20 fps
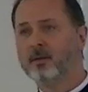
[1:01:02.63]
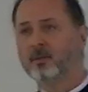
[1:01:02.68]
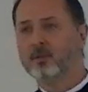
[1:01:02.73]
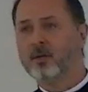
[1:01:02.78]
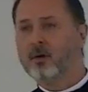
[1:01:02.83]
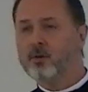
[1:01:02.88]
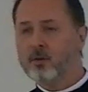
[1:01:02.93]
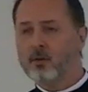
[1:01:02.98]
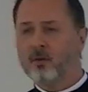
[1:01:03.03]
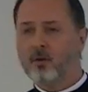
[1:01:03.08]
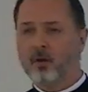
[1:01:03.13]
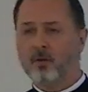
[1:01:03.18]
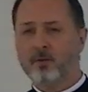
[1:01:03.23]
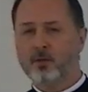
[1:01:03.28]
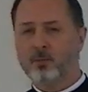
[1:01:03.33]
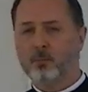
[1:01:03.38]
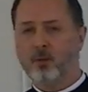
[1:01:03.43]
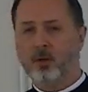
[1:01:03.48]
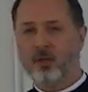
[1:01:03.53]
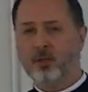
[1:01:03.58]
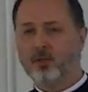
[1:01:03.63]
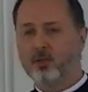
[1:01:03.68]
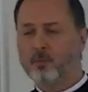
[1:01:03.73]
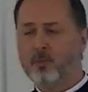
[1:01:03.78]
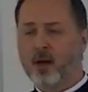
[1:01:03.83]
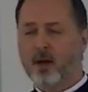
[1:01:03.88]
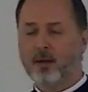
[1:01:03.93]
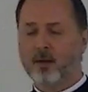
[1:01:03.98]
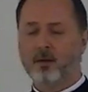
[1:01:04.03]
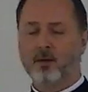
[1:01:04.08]
So you know, there's pretty
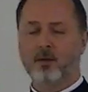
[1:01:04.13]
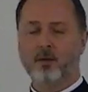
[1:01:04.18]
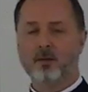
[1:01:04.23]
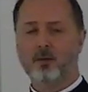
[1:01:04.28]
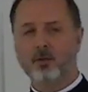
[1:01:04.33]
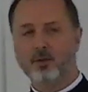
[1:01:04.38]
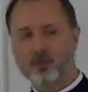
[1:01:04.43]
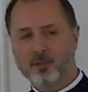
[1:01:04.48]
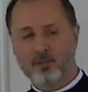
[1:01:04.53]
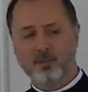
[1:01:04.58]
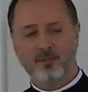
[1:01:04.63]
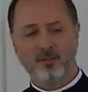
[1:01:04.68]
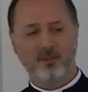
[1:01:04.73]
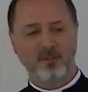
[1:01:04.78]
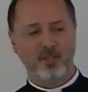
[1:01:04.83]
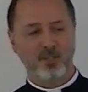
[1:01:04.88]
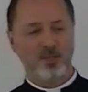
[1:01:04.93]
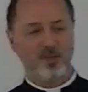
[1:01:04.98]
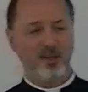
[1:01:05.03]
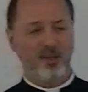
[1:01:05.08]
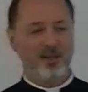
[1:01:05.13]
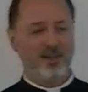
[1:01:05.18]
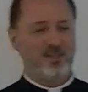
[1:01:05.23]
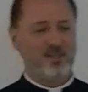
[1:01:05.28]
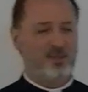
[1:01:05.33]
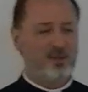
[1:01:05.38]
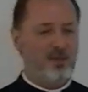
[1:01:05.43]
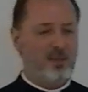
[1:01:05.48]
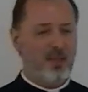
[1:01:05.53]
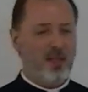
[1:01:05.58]
dramatic conclusions to these things.
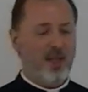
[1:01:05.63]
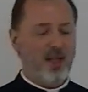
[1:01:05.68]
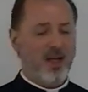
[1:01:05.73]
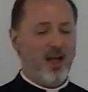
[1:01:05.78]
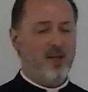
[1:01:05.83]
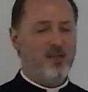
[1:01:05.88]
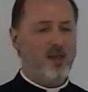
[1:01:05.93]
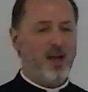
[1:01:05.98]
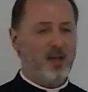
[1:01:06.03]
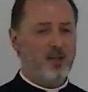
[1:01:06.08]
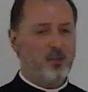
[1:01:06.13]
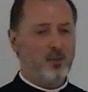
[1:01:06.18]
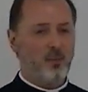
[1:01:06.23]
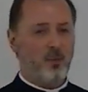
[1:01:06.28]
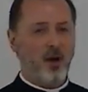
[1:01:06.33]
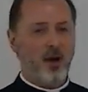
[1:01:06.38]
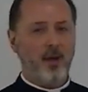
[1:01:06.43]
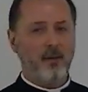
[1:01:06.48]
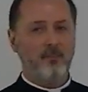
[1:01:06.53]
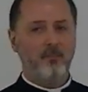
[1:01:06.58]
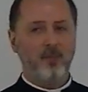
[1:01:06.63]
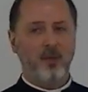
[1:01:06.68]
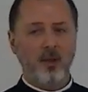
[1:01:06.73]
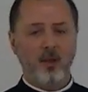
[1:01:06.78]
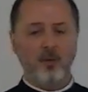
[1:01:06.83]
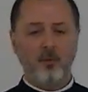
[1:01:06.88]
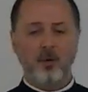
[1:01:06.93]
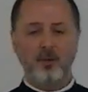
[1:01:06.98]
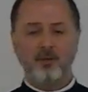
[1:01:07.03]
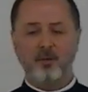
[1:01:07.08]
And that's why
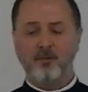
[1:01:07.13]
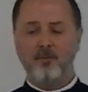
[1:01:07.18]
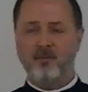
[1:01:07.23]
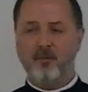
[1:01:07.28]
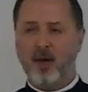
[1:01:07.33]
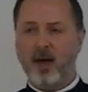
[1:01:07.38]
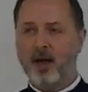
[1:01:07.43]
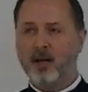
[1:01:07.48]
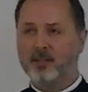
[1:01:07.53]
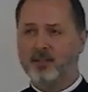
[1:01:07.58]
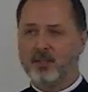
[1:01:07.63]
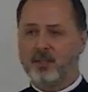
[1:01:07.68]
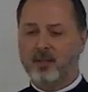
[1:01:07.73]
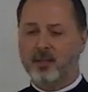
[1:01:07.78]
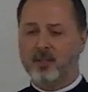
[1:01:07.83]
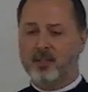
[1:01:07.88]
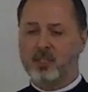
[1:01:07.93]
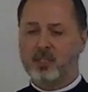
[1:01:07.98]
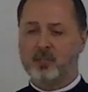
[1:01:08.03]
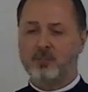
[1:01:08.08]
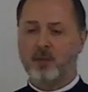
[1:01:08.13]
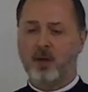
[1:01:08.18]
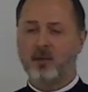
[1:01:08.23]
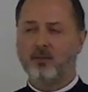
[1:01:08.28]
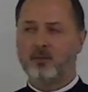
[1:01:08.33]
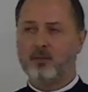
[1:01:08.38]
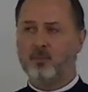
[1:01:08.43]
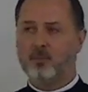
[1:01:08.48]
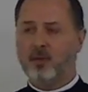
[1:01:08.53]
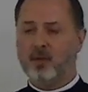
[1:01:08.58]
what the fasting is, is
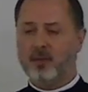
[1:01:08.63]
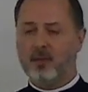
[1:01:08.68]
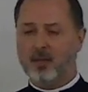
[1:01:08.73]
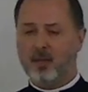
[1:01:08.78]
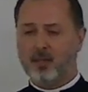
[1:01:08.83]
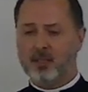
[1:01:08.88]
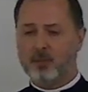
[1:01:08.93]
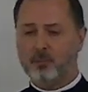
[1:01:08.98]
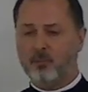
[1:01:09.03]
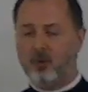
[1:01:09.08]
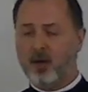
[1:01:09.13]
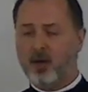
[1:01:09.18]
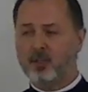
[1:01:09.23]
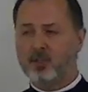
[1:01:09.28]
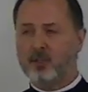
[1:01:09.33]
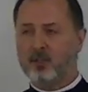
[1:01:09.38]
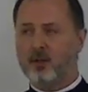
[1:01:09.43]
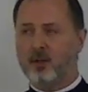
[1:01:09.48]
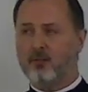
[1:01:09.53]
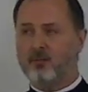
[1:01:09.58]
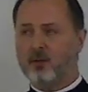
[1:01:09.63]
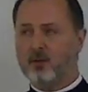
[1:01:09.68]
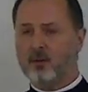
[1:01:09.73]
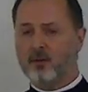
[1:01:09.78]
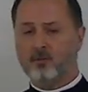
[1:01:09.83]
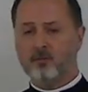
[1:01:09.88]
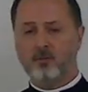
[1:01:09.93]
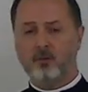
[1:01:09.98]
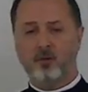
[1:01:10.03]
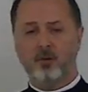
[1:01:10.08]
meant to be the expression of the
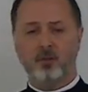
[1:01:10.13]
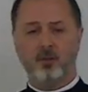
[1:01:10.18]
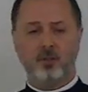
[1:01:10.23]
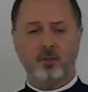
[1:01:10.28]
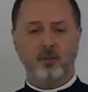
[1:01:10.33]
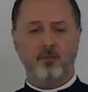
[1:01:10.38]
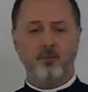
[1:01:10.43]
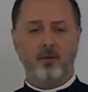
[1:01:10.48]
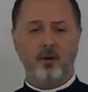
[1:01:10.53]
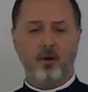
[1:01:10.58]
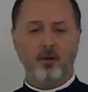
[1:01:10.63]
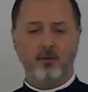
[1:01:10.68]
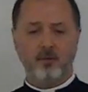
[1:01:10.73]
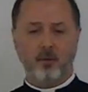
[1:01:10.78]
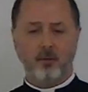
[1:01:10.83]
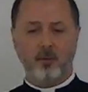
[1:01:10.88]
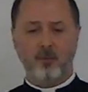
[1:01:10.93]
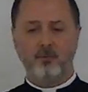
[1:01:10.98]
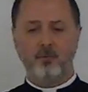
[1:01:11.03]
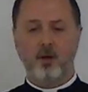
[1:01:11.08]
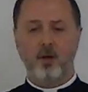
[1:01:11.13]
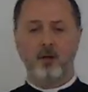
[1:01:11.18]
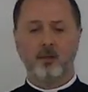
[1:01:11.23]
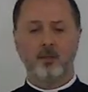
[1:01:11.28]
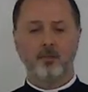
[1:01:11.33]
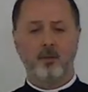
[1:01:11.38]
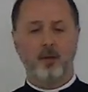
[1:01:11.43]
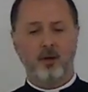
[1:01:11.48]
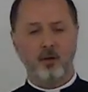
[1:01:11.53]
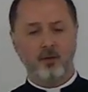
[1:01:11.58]
conversion of heart that we've talked
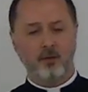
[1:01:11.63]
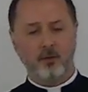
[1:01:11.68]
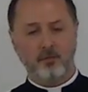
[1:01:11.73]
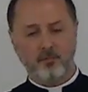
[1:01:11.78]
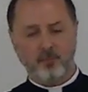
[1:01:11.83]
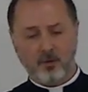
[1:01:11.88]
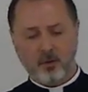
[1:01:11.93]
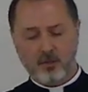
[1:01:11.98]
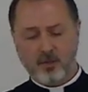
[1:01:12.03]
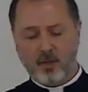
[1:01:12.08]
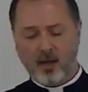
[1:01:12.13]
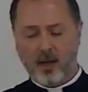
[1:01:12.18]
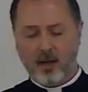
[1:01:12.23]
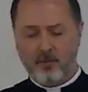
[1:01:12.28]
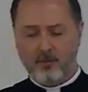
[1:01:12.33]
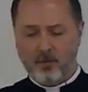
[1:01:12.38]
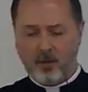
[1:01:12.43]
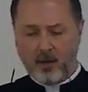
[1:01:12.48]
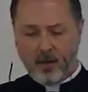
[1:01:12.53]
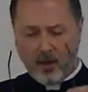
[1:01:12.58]
about in the first half